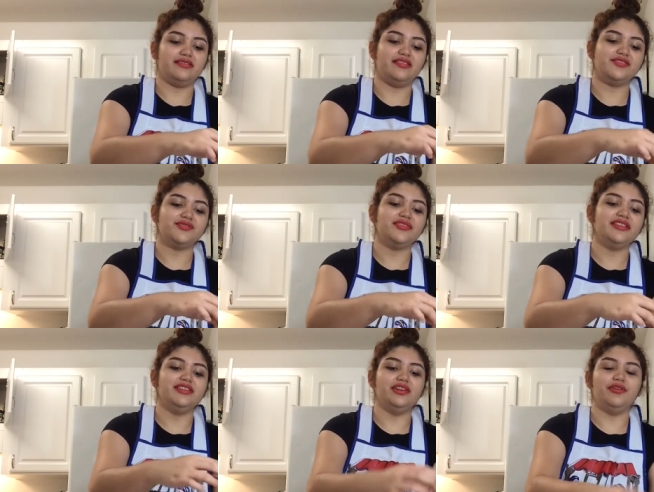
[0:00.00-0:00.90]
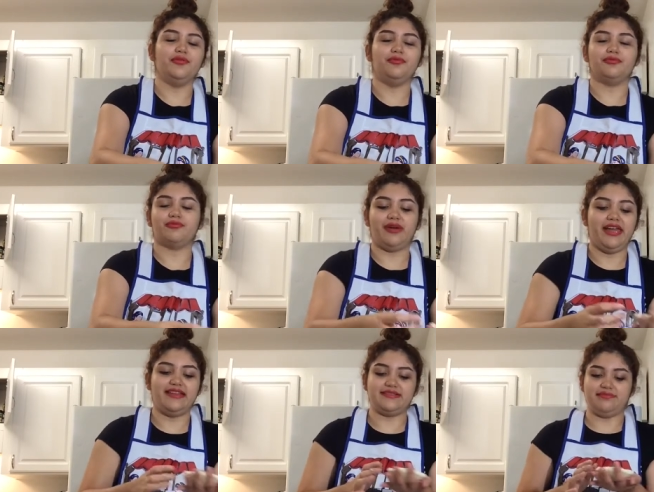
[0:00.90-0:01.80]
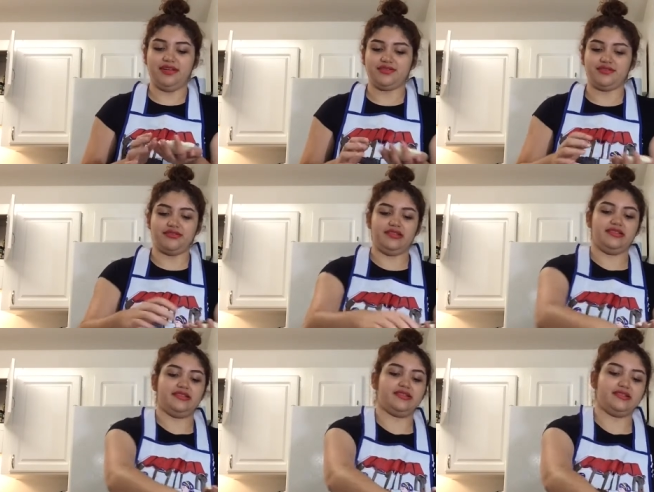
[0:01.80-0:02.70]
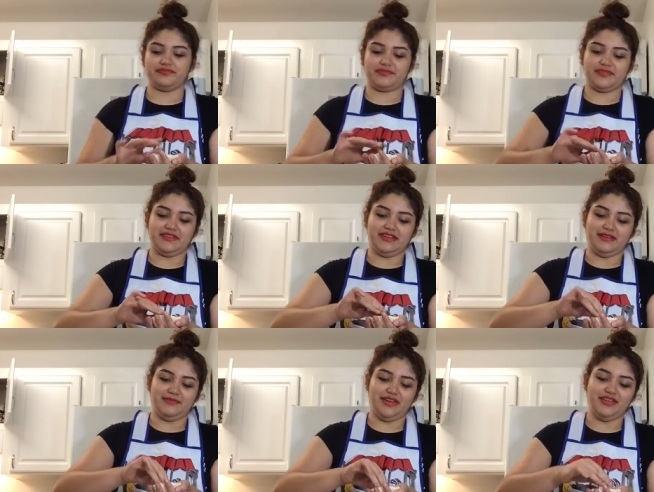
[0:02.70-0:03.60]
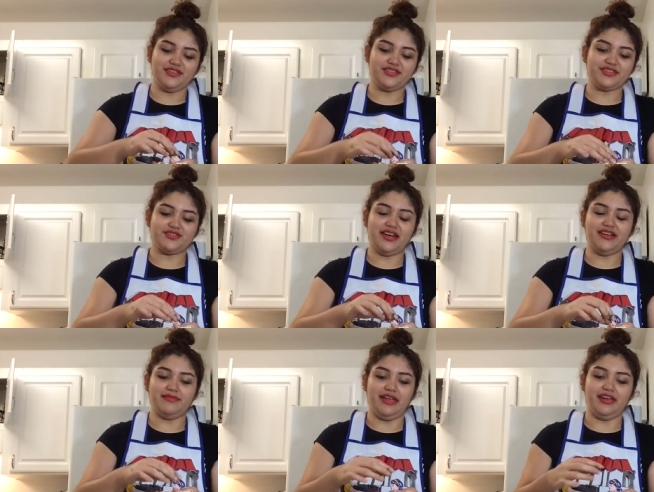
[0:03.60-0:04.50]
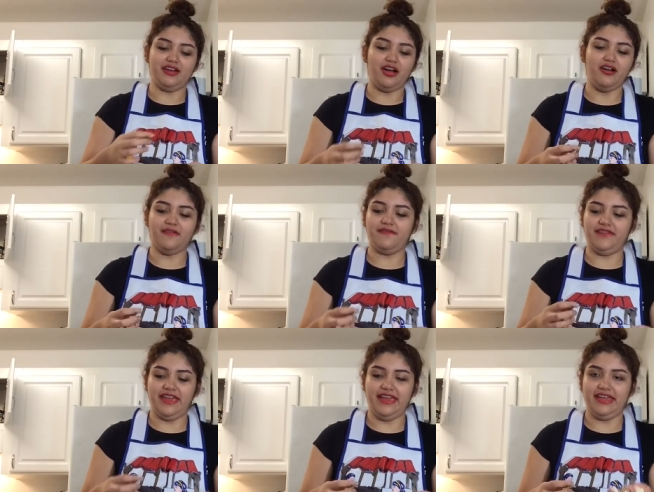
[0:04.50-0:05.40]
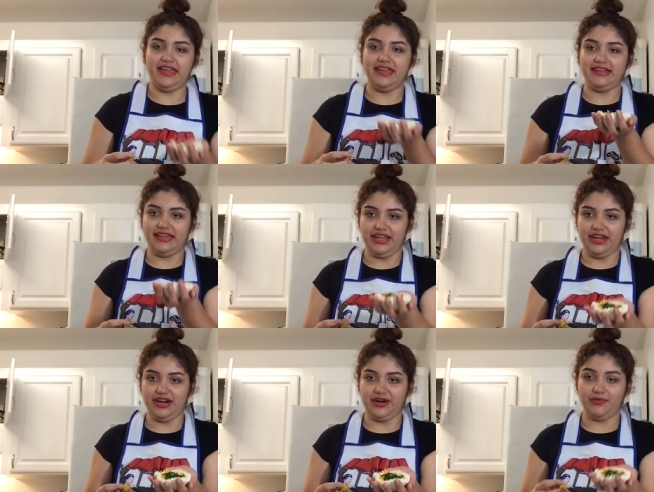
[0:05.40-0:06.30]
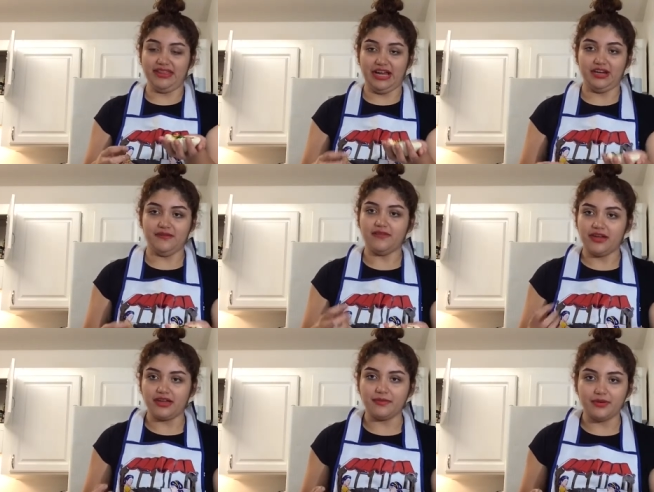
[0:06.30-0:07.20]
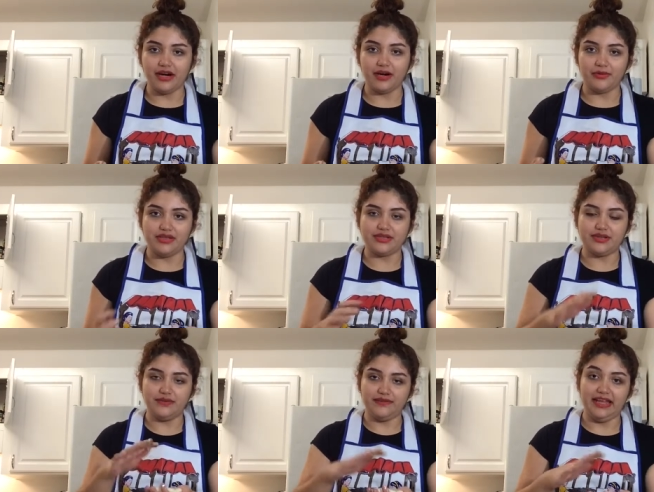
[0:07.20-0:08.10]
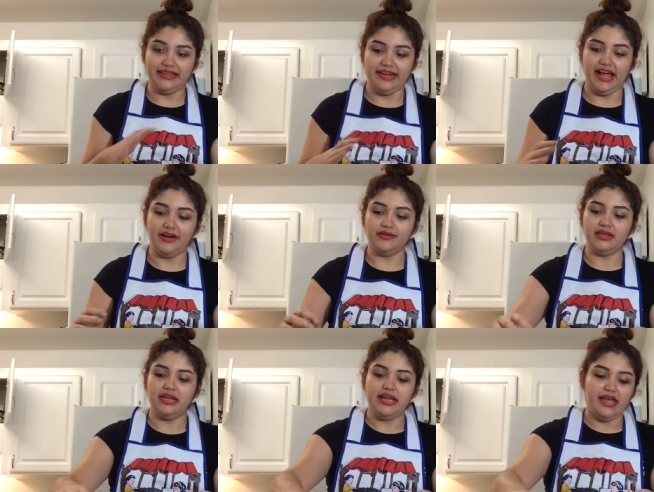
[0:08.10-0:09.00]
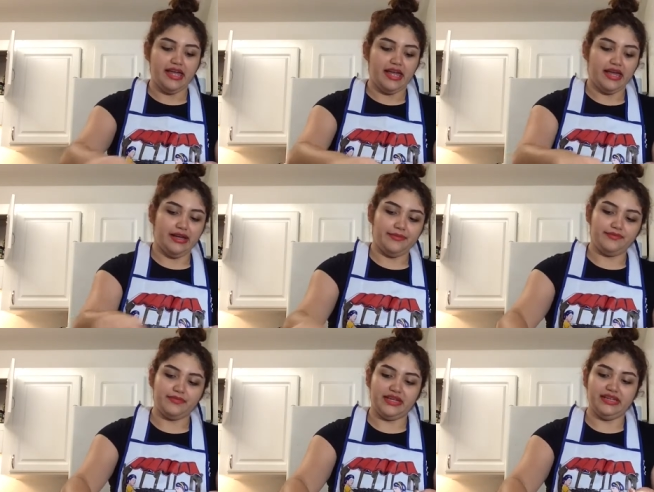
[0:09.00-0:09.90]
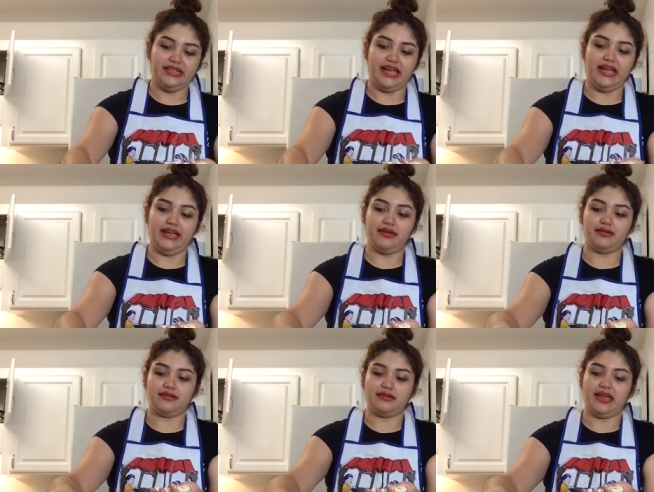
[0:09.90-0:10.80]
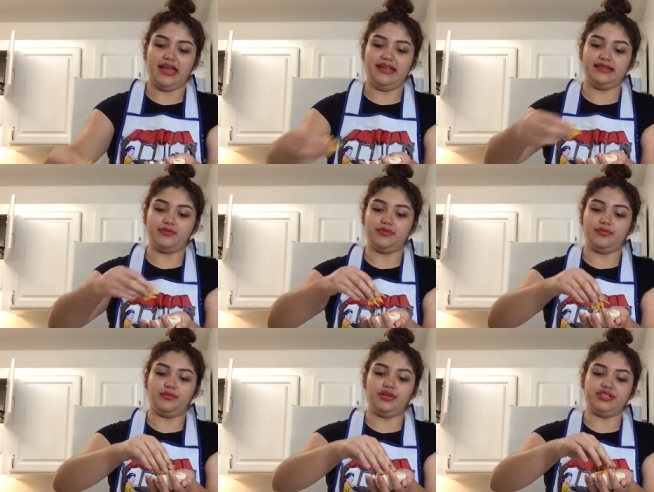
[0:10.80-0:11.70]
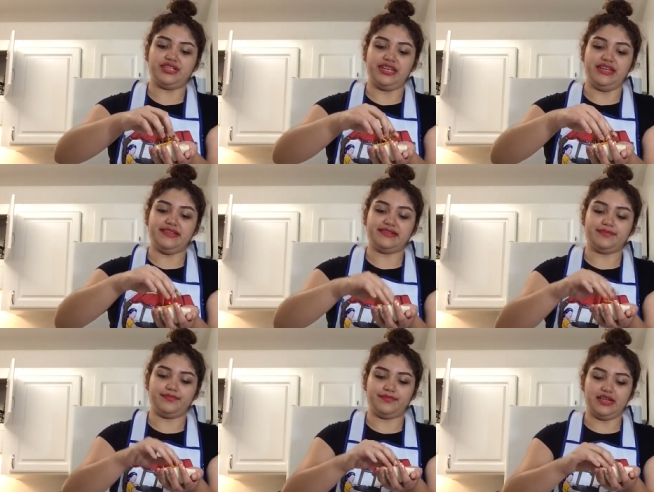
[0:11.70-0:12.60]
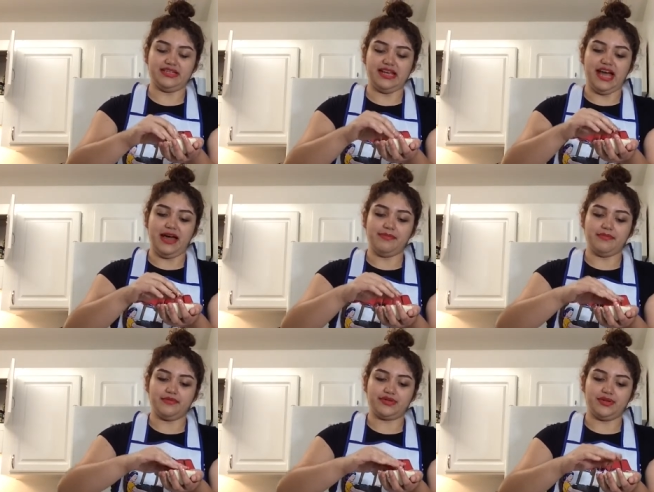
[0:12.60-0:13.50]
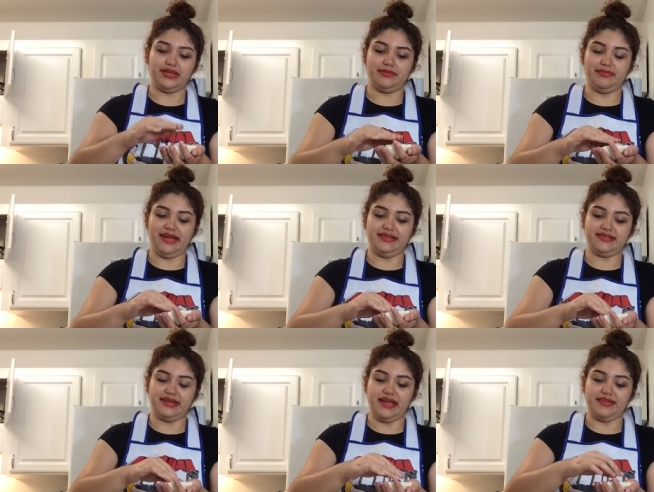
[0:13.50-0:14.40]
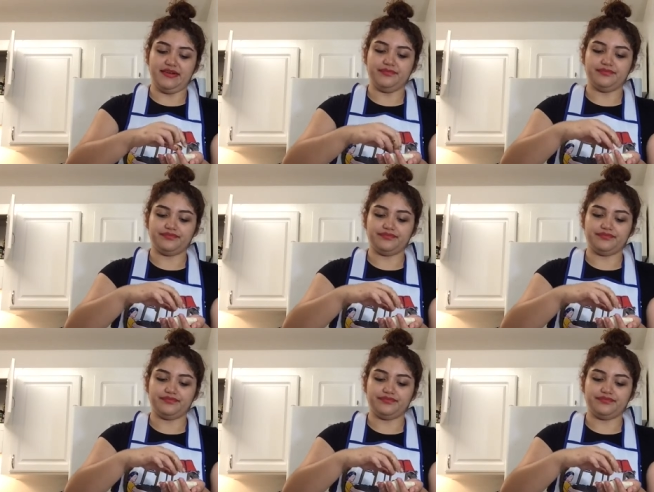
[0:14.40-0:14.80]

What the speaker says: There's really no way to measure this, but you're just trying to make it all fit in here without it falling apart once you flatten it out. And then I end with more cheese on top so it can bind together.